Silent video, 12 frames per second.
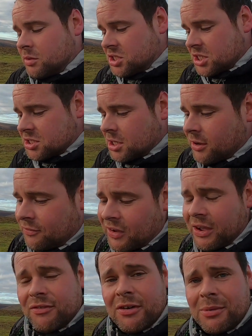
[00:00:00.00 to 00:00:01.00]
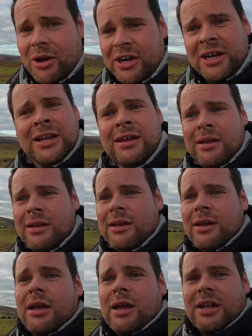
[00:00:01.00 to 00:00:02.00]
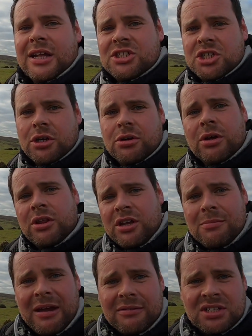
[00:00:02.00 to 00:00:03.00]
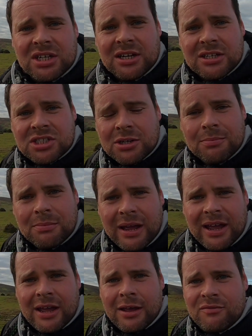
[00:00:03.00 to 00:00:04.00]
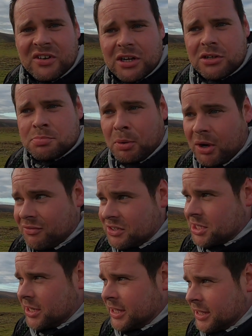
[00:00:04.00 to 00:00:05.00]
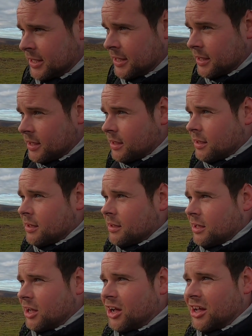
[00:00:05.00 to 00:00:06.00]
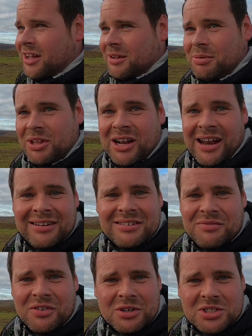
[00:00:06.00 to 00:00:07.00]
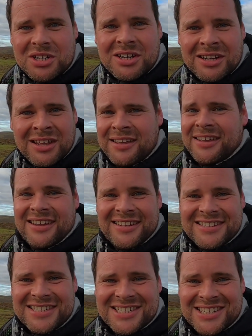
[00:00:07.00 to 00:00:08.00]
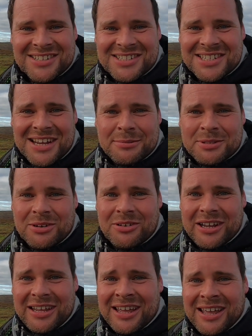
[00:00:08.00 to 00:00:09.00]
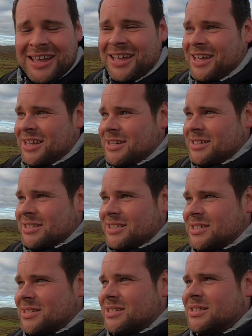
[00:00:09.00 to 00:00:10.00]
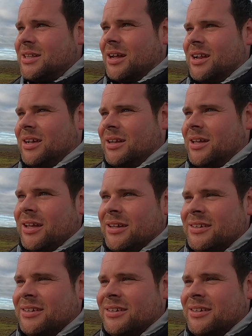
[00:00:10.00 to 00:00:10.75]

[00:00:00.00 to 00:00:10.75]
which is a favourite of mine, and then 2 that you may have seen in some videos previously. But the cloud inversion in the distance is absolutely stunning.